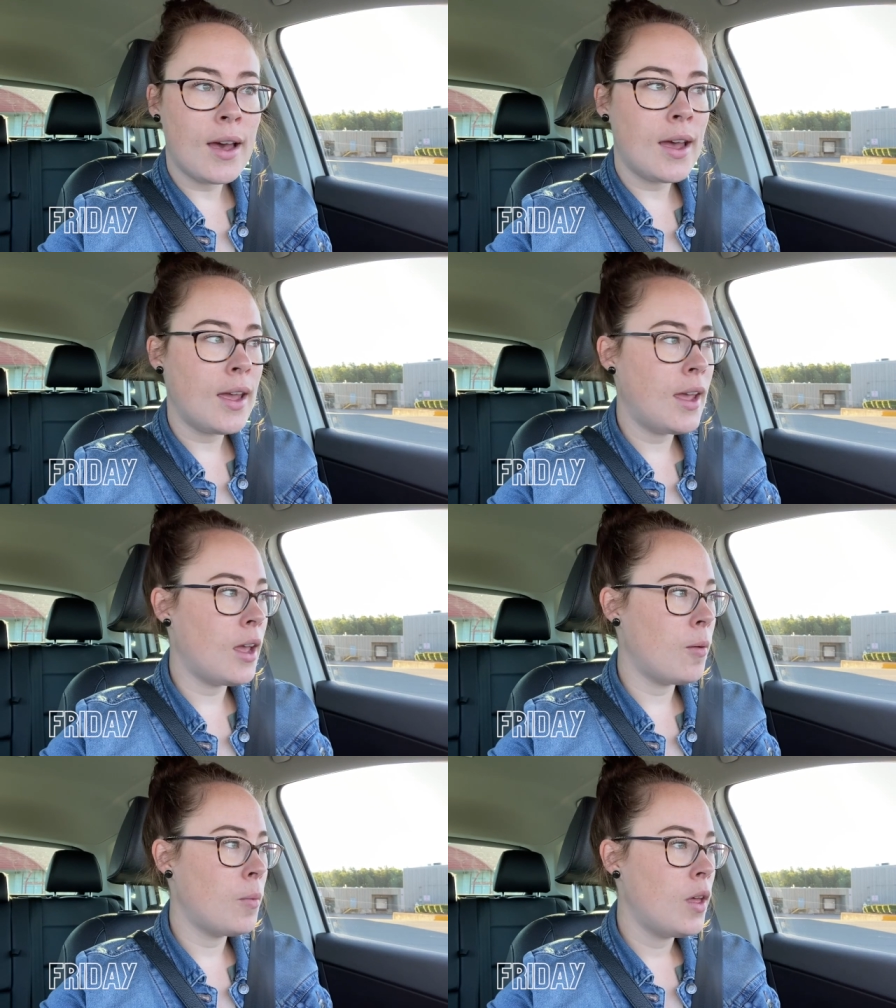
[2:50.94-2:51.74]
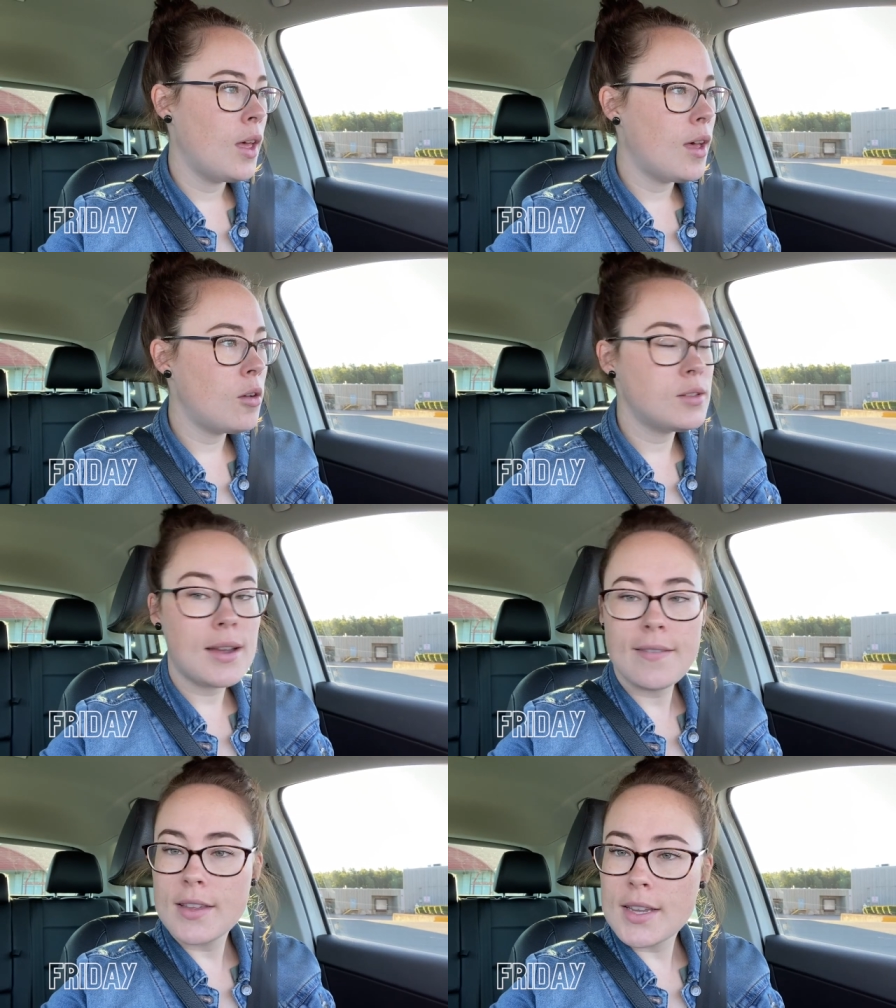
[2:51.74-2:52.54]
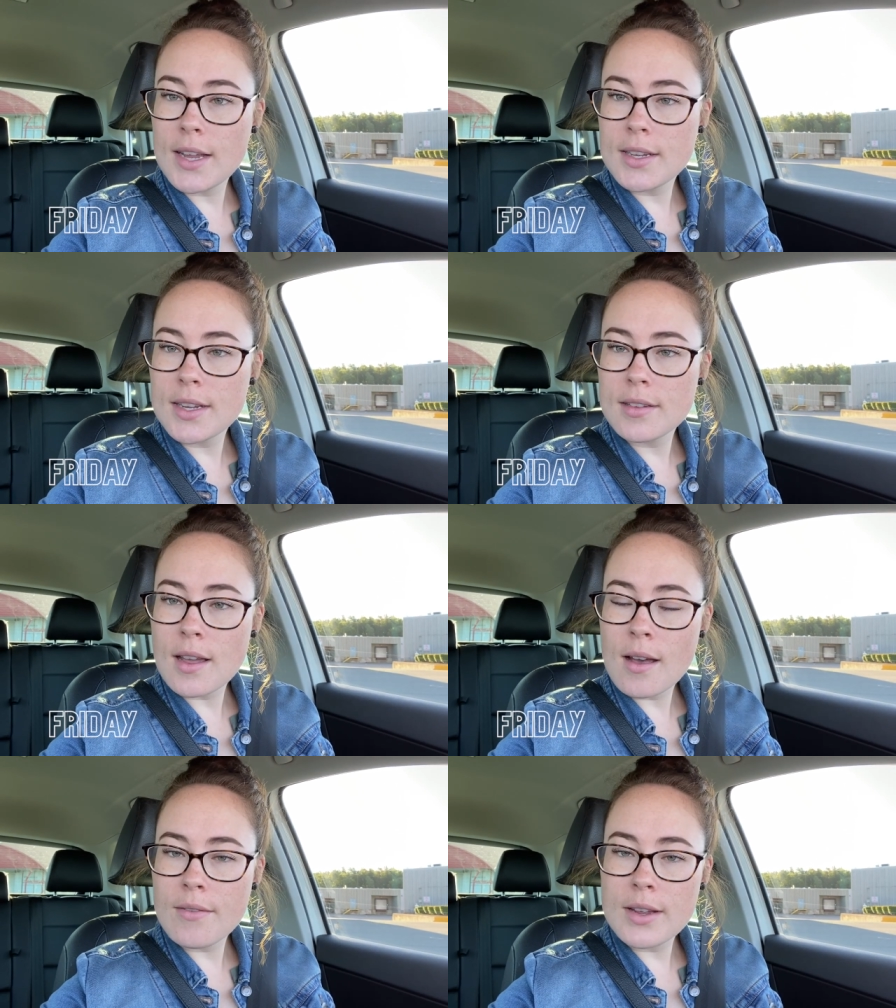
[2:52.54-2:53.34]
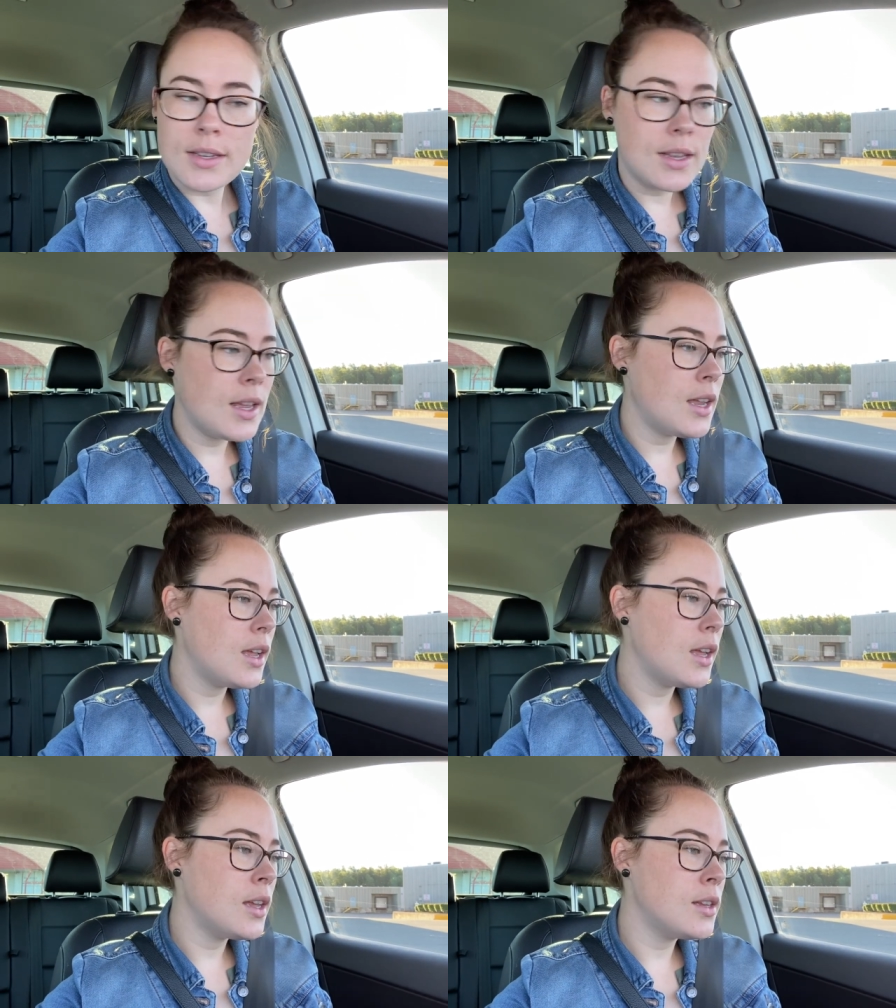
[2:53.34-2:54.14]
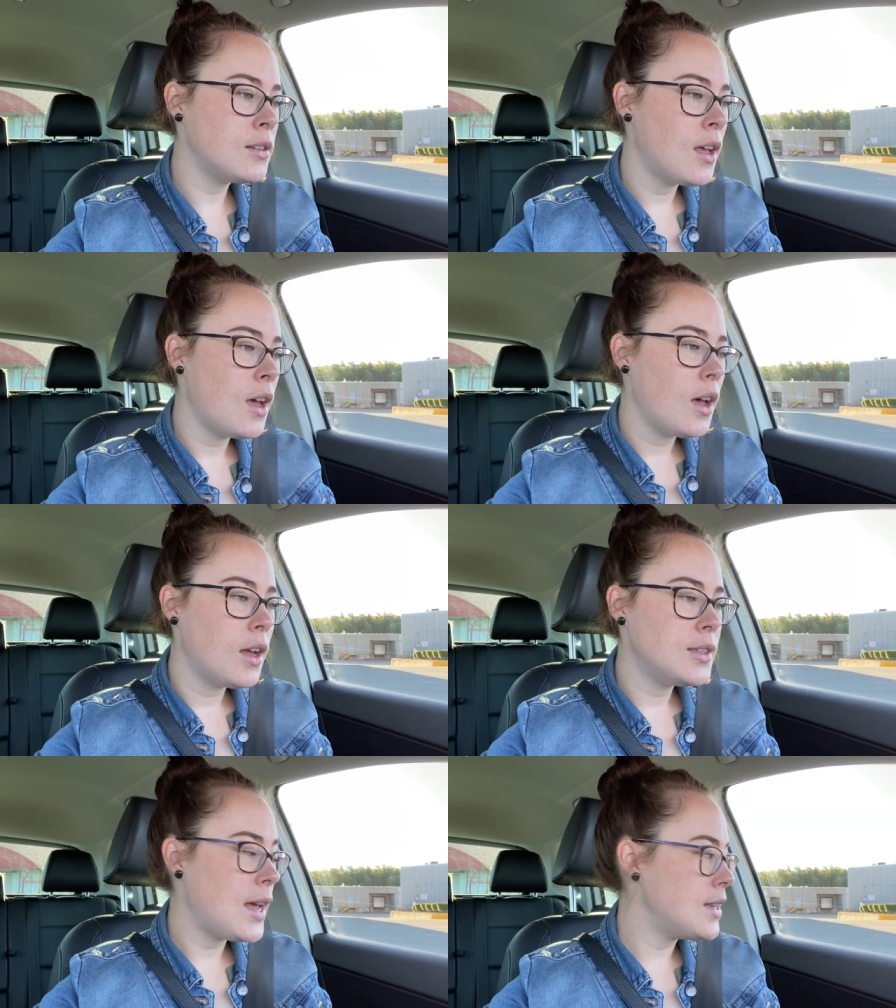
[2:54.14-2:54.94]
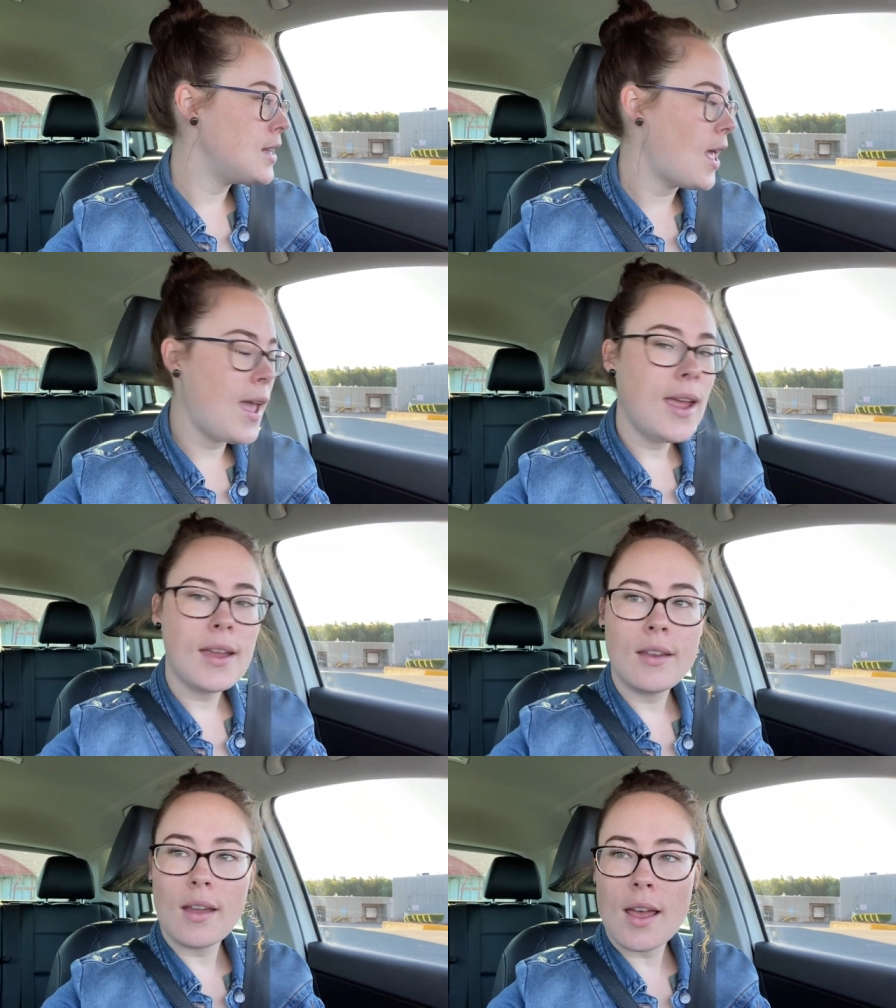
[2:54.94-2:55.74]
I am outside the dentist's office. It is 10 to 8.